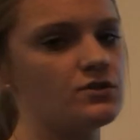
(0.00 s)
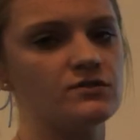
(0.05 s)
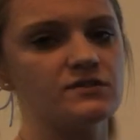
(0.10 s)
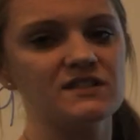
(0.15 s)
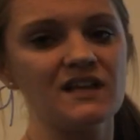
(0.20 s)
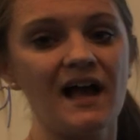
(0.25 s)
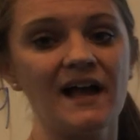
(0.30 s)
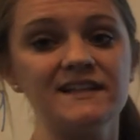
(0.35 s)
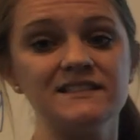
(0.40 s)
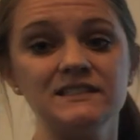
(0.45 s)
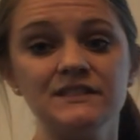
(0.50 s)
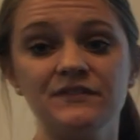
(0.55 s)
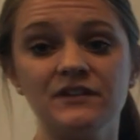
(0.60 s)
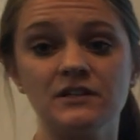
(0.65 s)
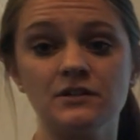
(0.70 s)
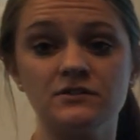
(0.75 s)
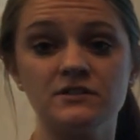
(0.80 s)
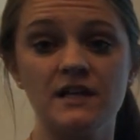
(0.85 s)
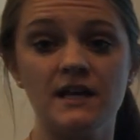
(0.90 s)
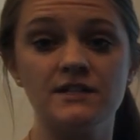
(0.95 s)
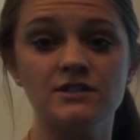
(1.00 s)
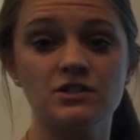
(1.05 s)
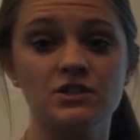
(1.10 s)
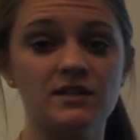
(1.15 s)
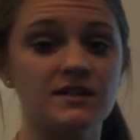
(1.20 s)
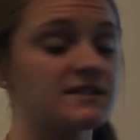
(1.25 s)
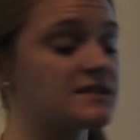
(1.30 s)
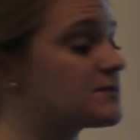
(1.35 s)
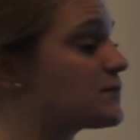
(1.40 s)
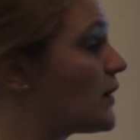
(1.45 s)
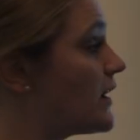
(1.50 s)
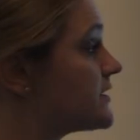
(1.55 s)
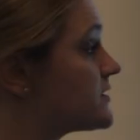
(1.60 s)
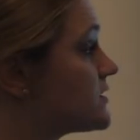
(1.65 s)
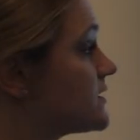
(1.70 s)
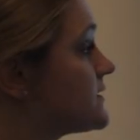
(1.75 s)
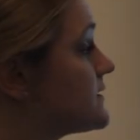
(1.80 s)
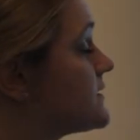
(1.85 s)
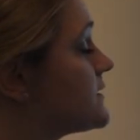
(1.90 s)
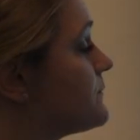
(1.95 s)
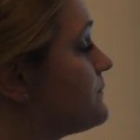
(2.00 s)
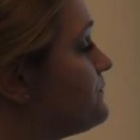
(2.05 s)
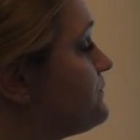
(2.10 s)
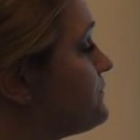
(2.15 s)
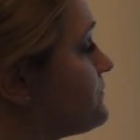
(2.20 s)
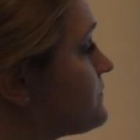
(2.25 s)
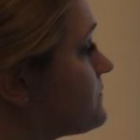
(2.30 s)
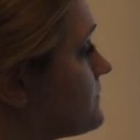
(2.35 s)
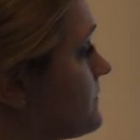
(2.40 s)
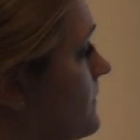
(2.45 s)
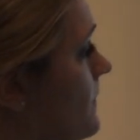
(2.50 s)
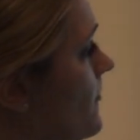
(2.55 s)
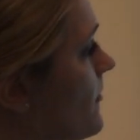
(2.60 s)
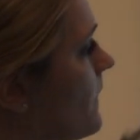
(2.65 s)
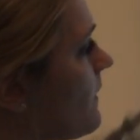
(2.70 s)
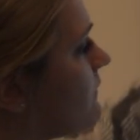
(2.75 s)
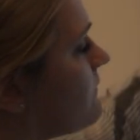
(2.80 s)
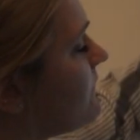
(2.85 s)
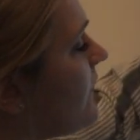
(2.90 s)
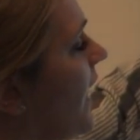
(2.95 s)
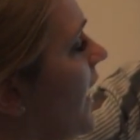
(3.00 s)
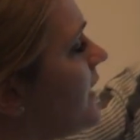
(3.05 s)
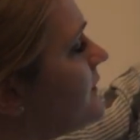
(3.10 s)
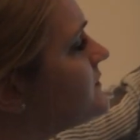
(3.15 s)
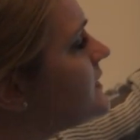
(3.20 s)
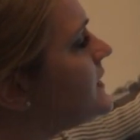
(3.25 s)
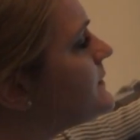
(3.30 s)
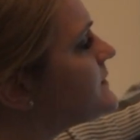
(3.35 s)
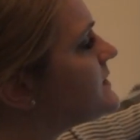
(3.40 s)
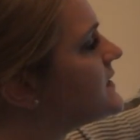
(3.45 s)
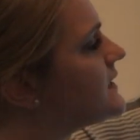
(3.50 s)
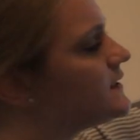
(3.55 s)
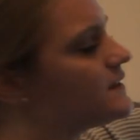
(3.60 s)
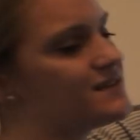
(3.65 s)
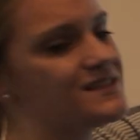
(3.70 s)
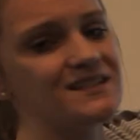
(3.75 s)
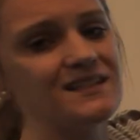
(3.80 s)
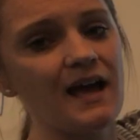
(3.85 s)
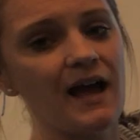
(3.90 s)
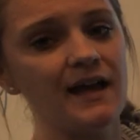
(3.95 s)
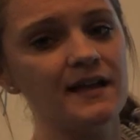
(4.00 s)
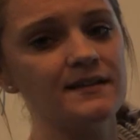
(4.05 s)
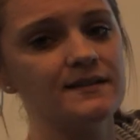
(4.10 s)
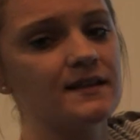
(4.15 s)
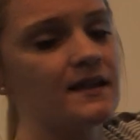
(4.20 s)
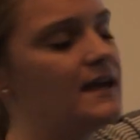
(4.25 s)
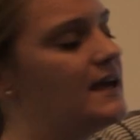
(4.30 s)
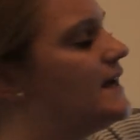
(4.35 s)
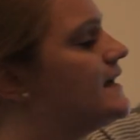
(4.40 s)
two scientific notation expressions. 5 times 10 to the 9th